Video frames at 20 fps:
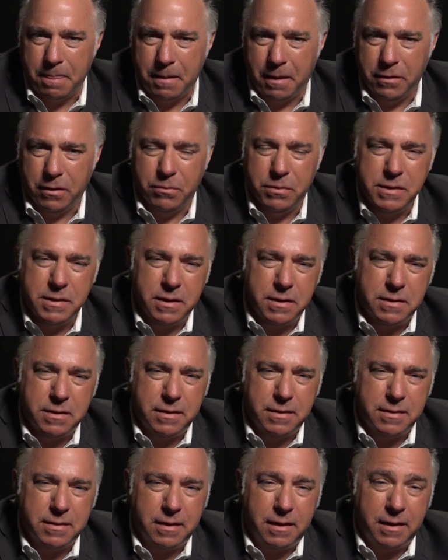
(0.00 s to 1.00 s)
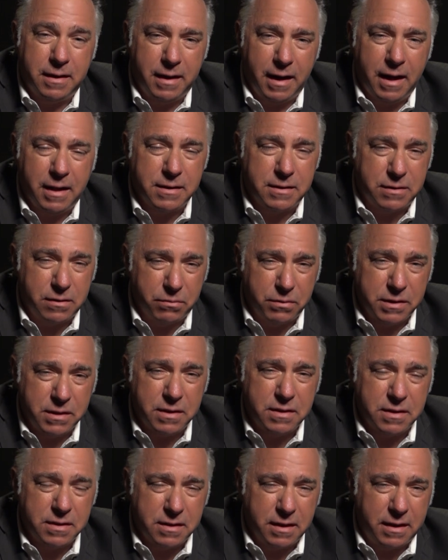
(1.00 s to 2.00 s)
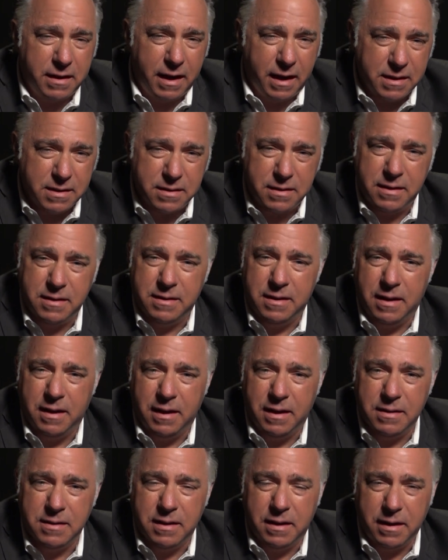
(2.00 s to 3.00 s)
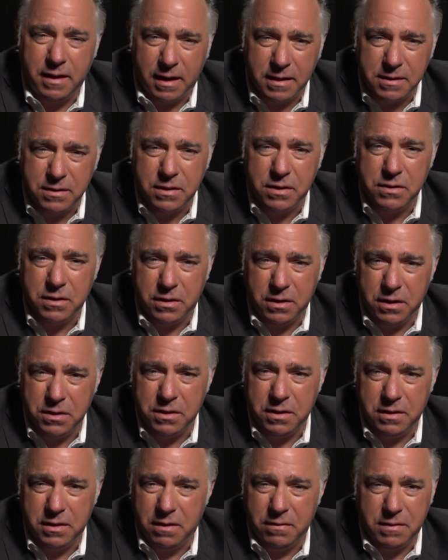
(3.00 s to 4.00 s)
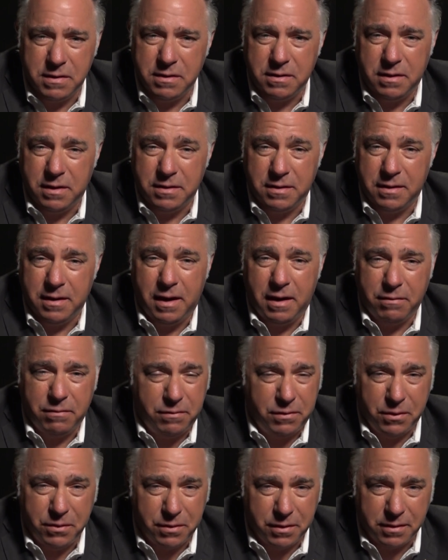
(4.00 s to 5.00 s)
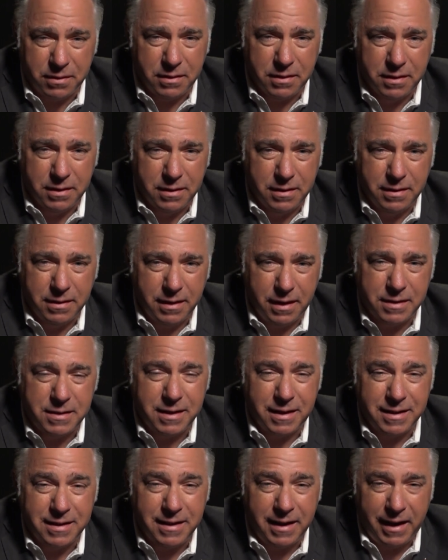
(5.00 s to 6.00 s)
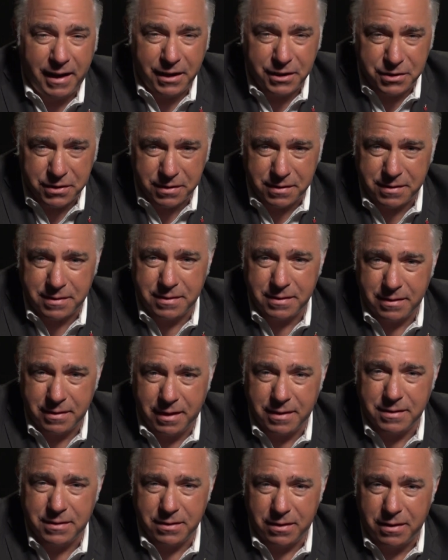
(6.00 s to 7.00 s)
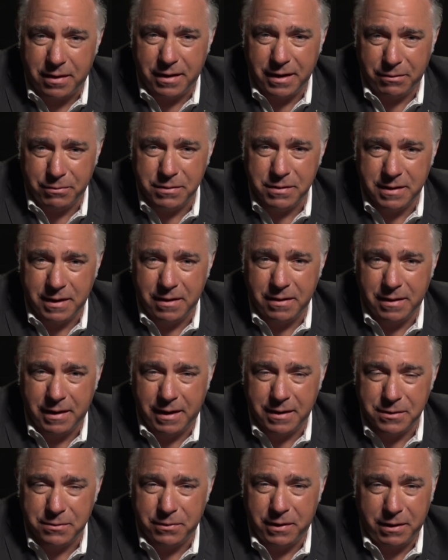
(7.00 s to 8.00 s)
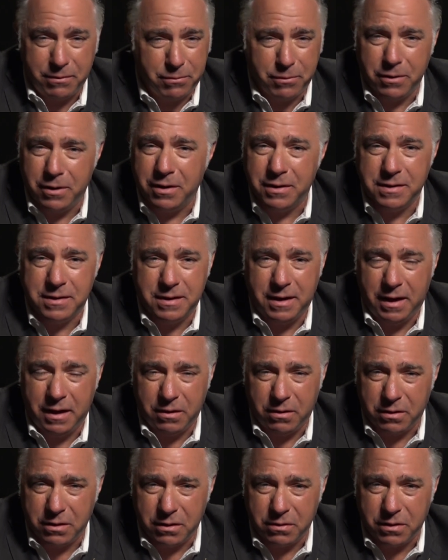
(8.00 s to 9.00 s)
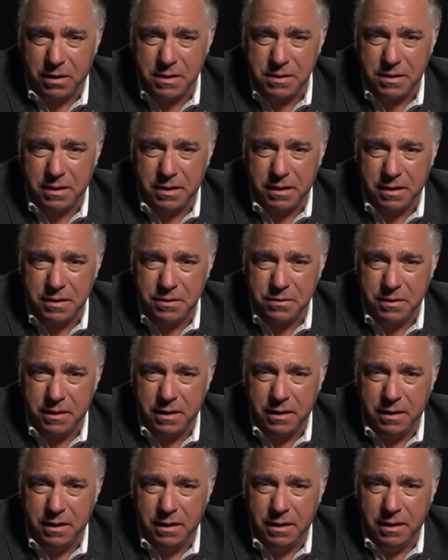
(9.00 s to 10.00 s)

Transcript: And the resistance against these guys, against this initiative, it's not futile. It's contagious. I saw it. I was there last week. We're all seeing it all across the country.